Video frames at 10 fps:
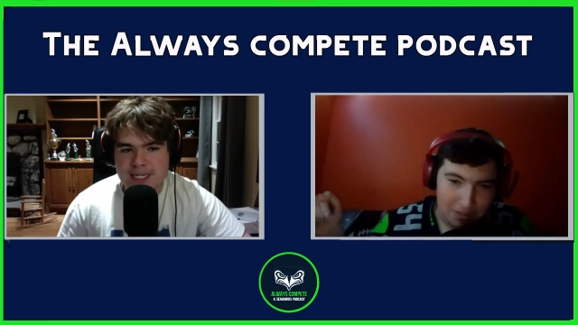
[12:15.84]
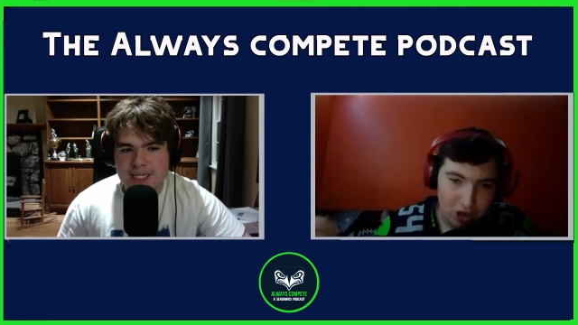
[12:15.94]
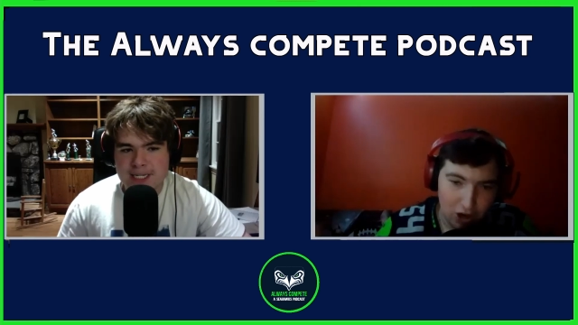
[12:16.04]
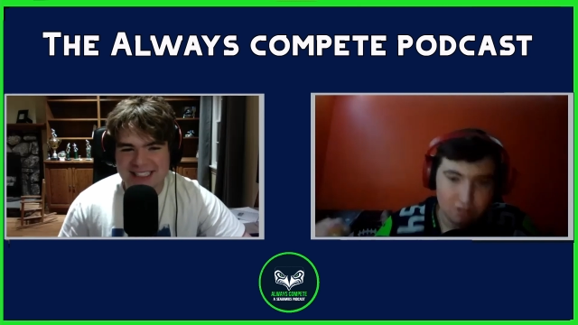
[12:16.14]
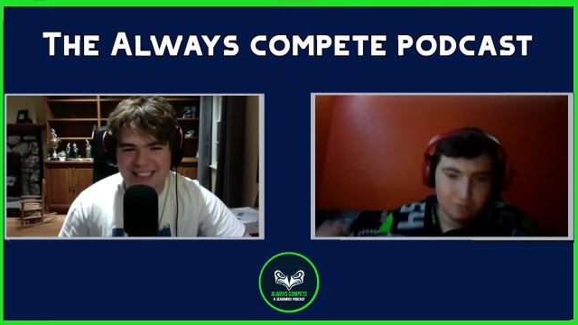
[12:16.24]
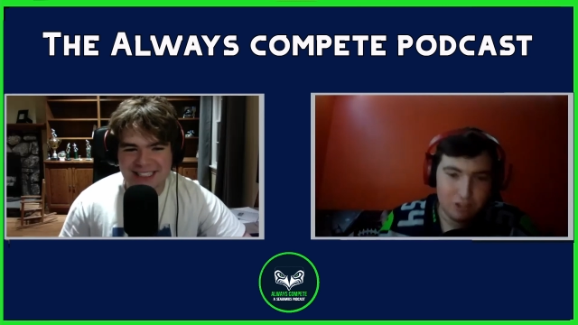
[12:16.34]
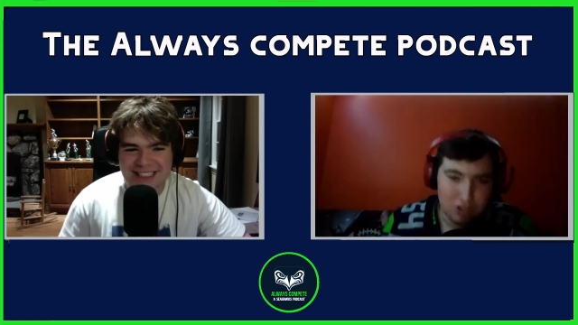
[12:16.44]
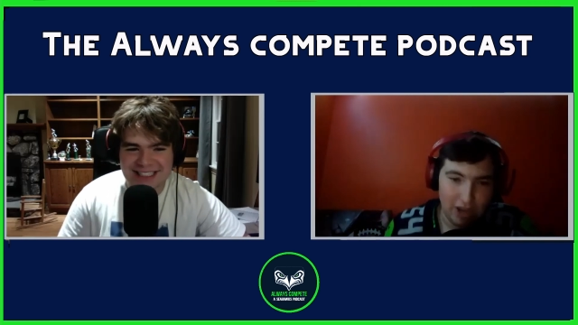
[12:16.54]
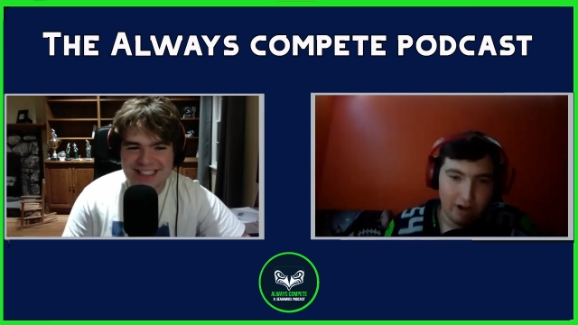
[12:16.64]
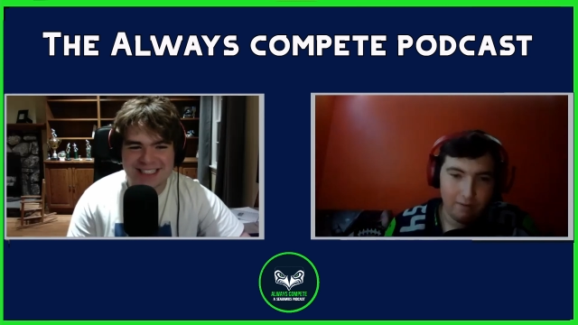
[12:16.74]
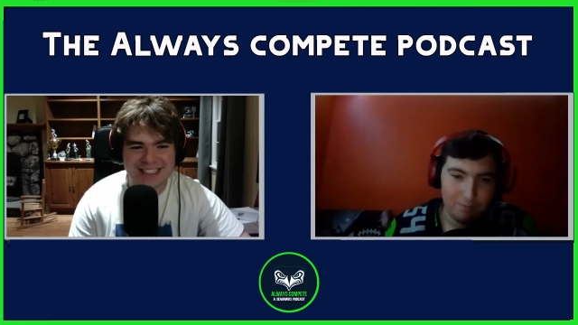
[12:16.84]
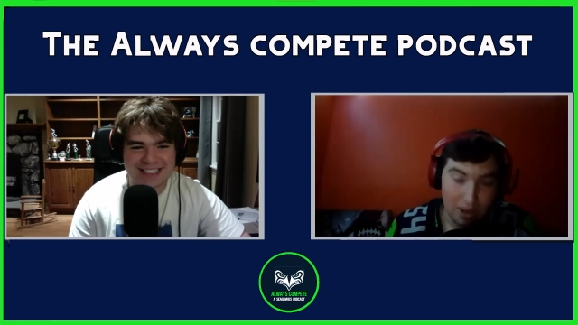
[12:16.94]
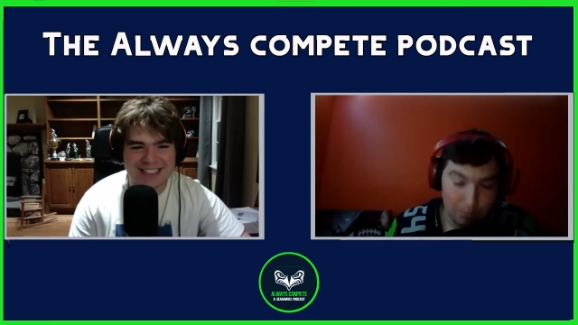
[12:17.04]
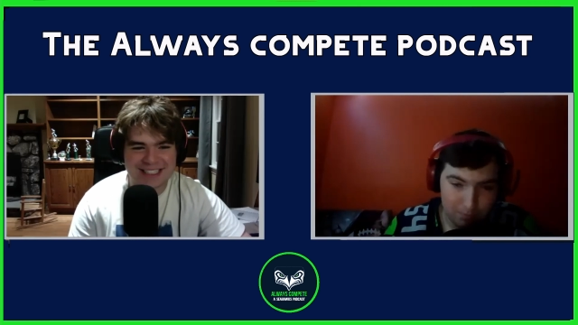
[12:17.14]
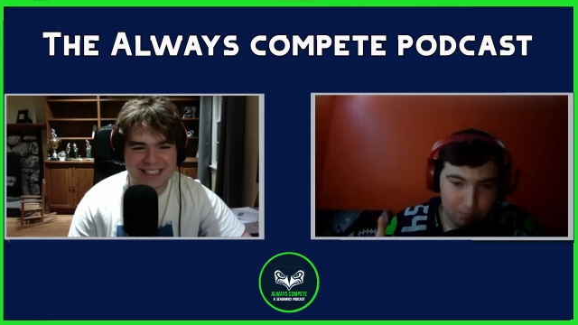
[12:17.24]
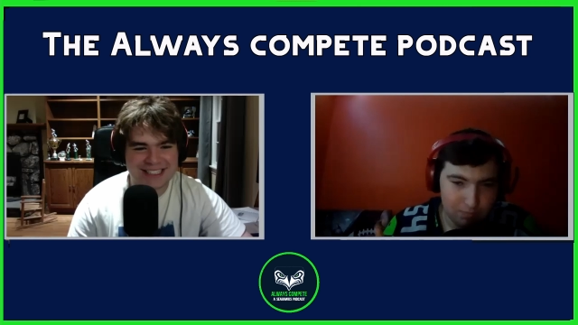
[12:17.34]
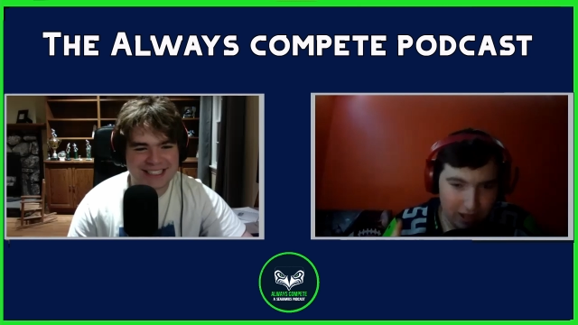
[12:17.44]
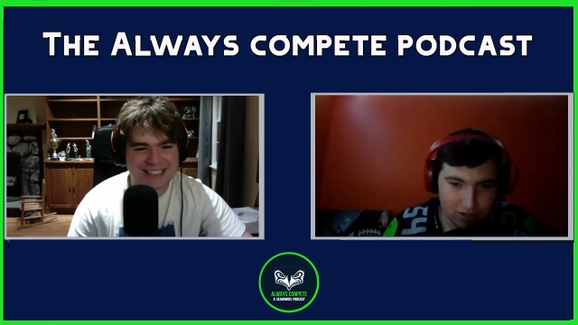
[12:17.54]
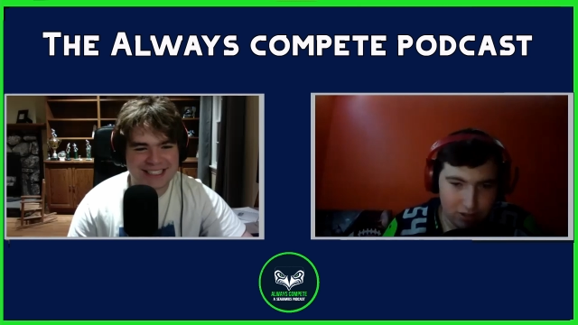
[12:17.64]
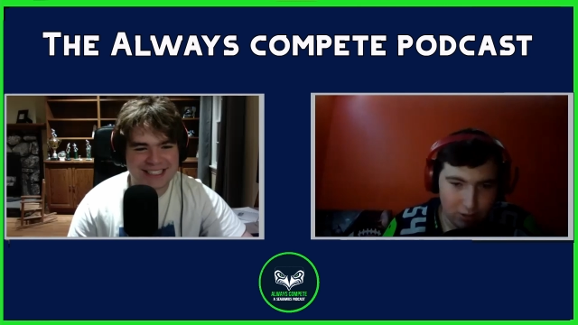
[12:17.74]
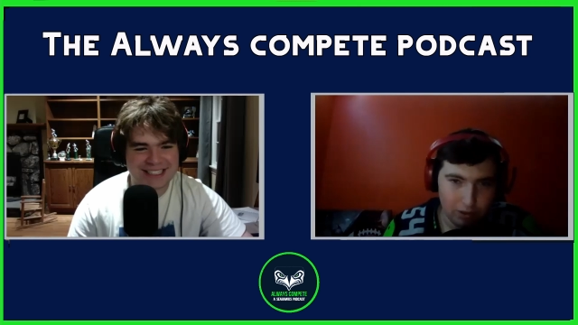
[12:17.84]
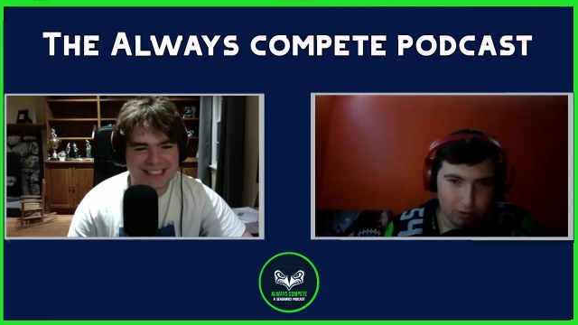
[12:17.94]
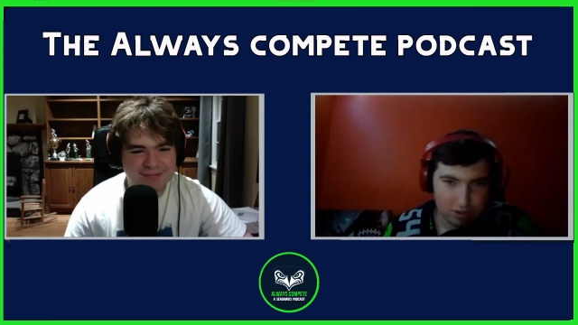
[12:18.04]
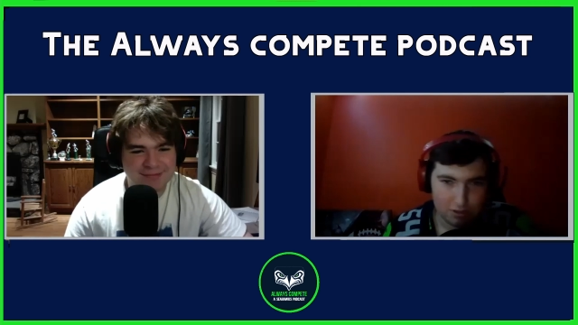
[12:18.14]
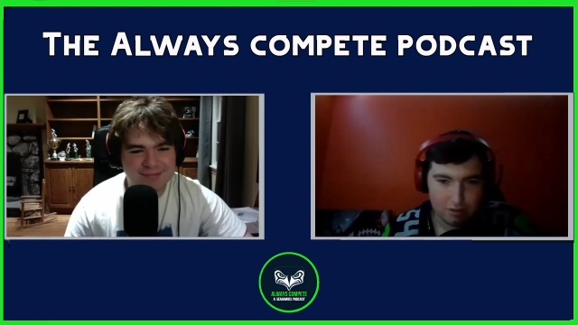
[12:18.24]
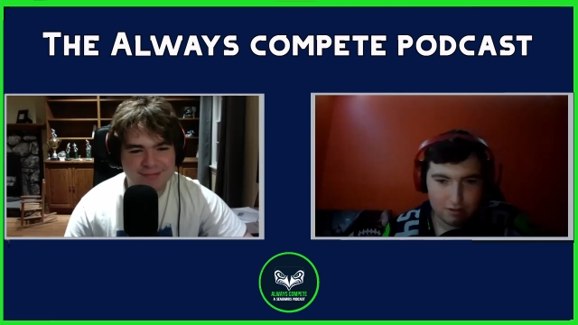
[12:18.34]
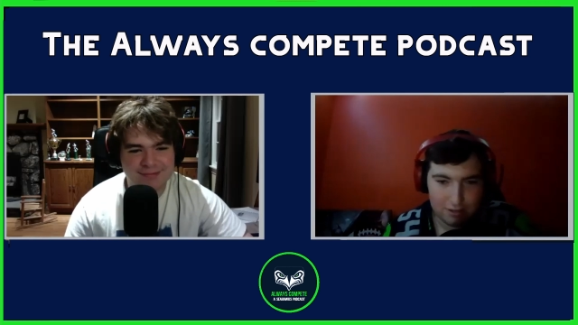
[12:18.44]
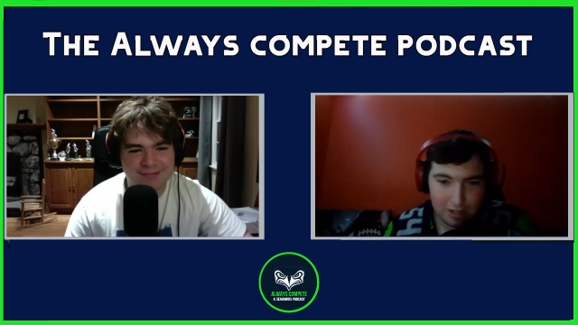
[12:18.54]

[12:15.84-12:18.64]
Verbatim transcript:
Speaker 1: because of this channel, and that's the only reason.